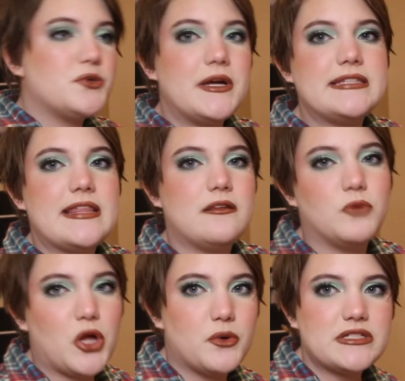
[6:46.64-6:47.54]
toys and then
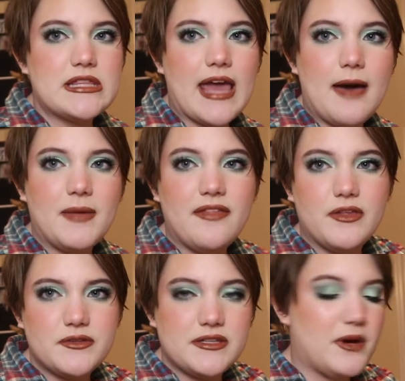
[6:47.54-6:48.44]
we'll go into the cat bed
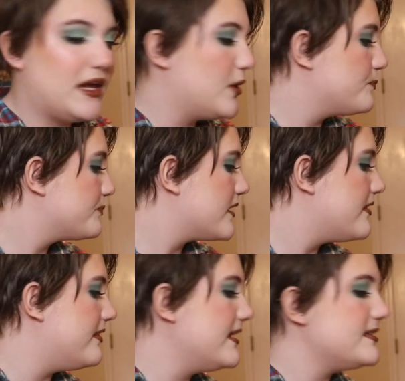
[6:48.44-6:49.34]
that you see right here.
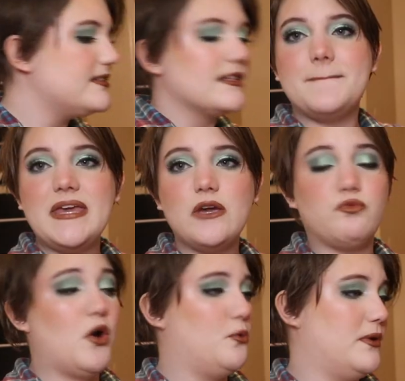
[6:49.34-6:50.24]
This big
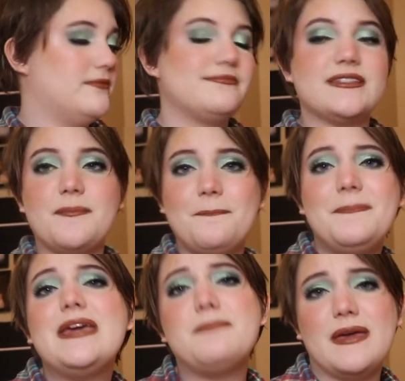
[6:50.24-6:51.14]
rope it's
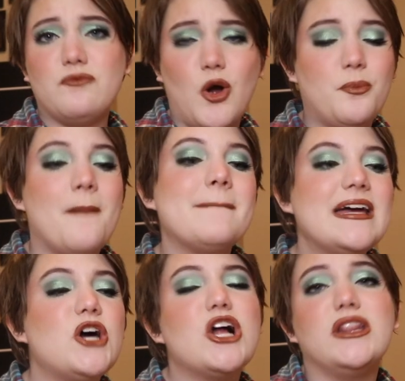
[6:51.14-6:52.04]
a big, big rope.
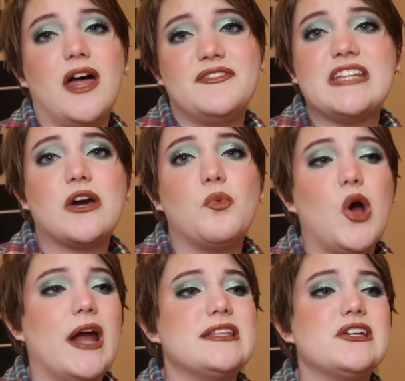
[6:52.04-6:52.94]
My dog loves tug of
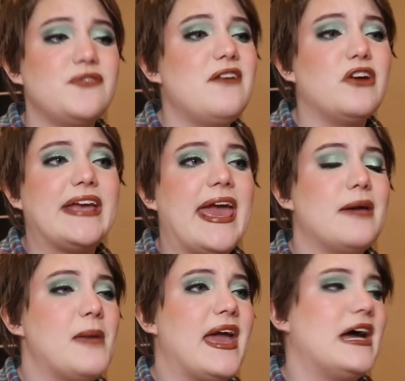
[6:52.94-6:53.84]
war. It's her favorite
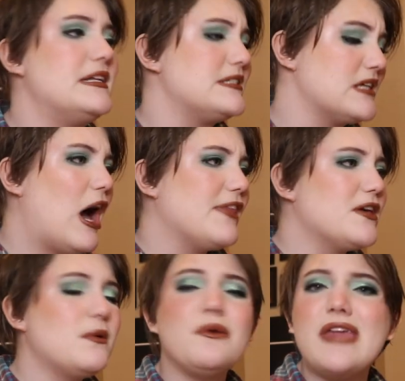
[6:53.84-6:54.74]
game and I
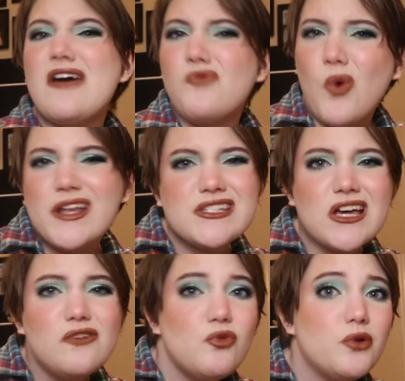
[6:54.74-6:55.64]
think we only have one
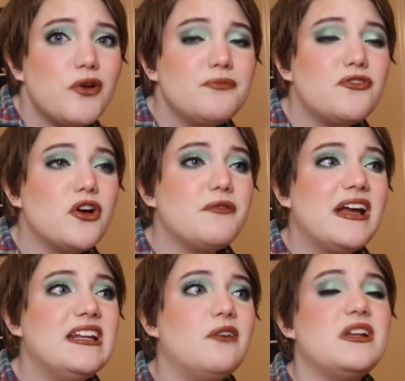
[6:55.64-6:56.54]
tug of war rope for her
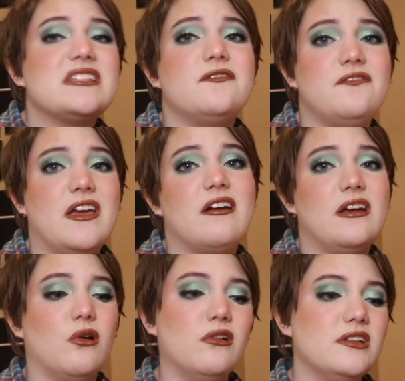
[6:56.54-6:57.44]
right now and it's very
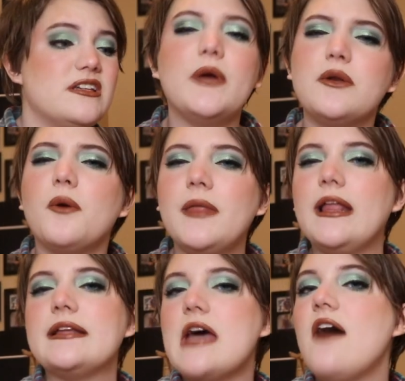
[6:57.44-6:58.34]
old. We normally
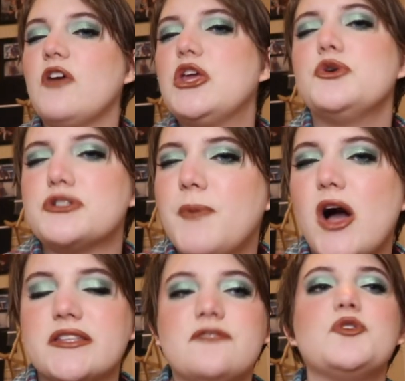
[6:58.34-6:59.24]
like to have a huge
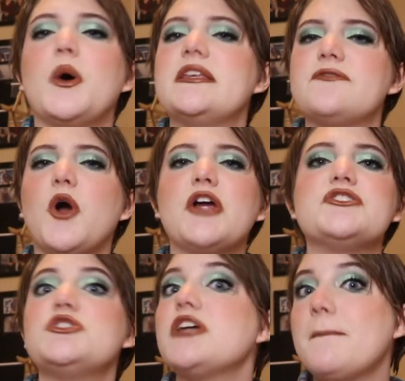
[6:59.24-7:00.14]
box of toys for her
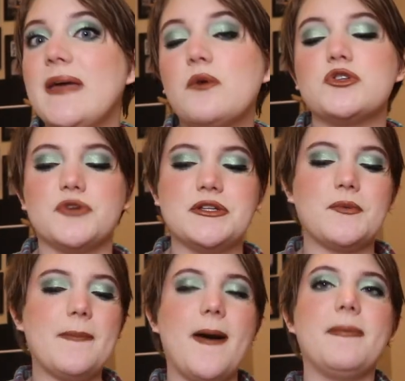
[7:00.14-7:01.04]
so she can pick which one to
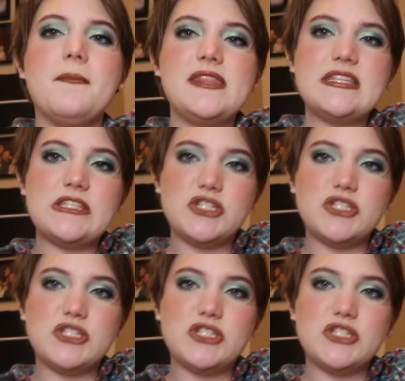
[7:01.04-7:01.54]
rip up. But this is